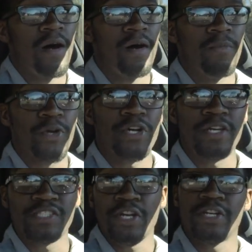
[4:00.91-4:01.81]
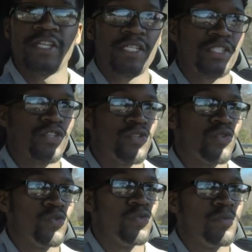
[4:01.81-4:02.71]
We're gonna turn it
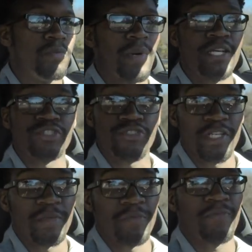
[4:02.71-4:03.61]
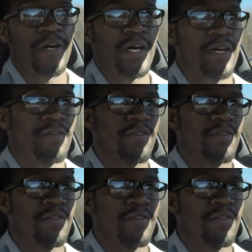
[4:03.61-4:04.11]
into my dream M5.